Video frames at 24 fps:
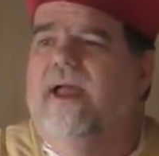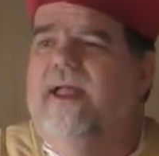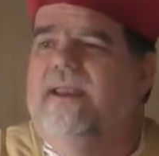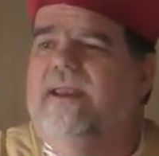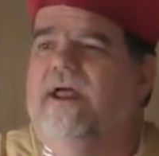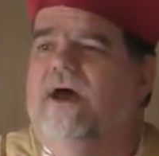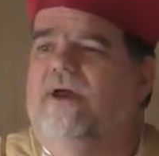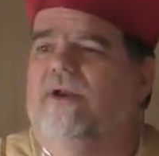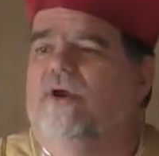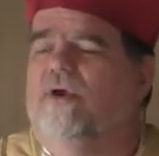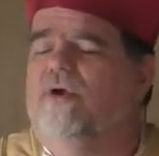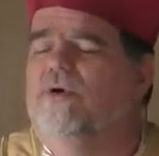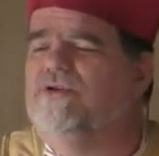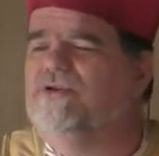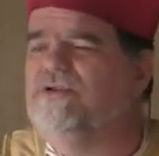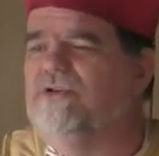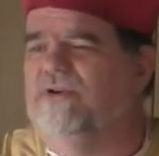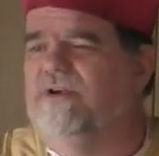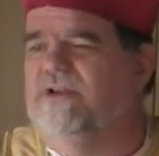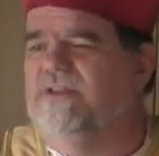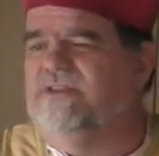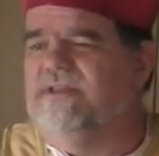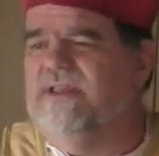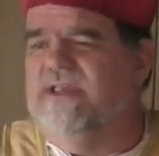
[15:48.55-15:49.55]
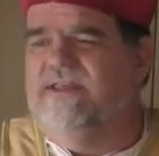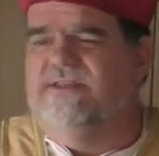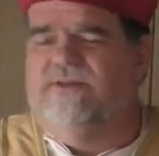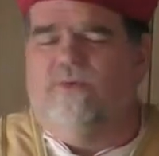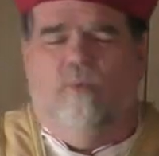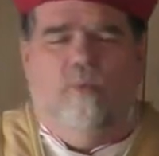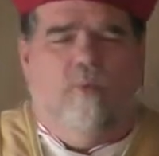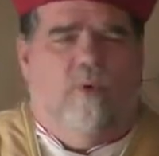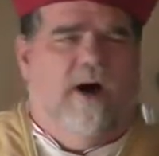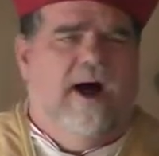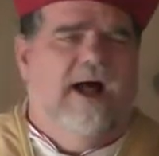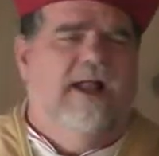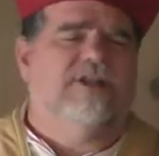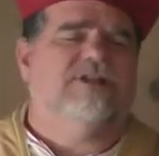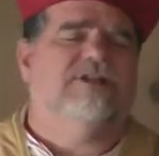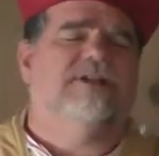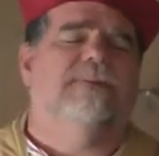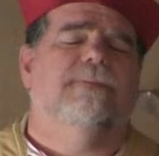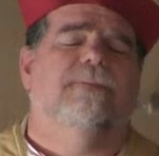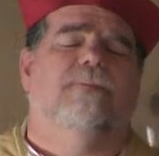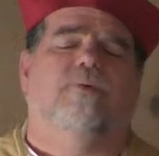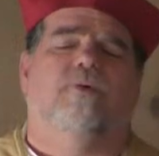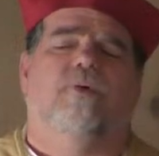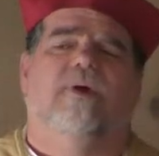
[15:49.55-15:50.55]
Now, notice the Lord says, watch
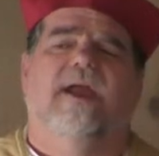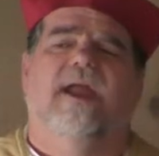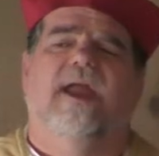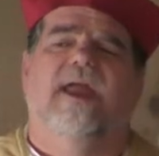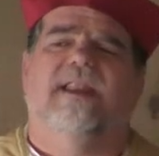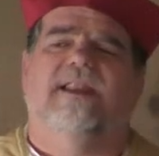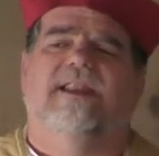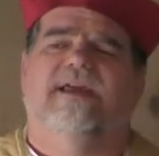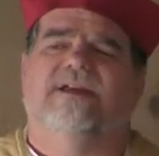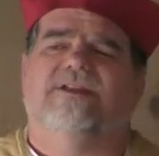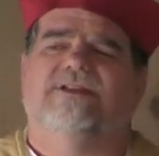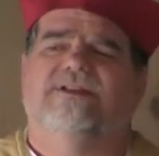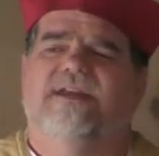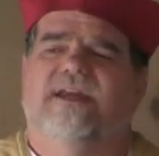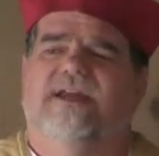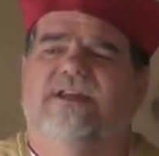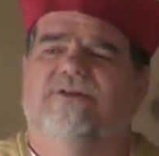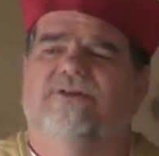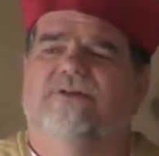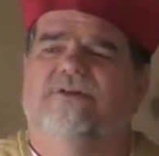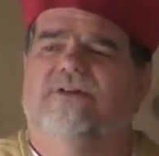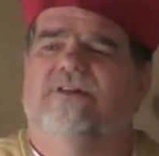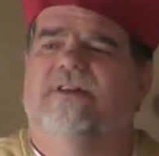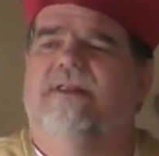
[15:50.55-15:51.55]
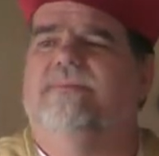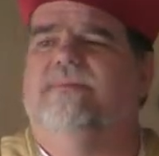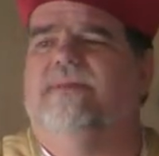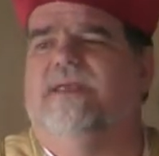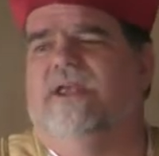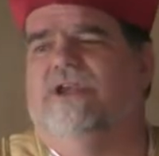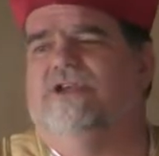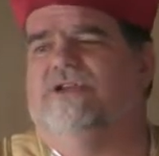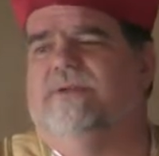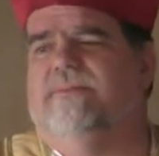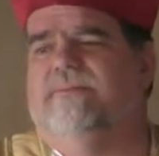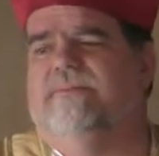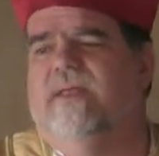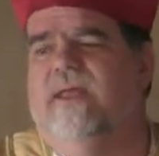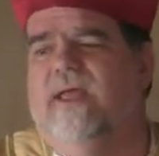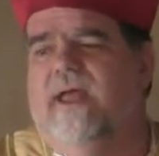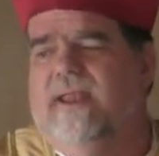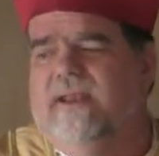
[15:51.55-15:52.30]
and pray lest ye enter into temptation.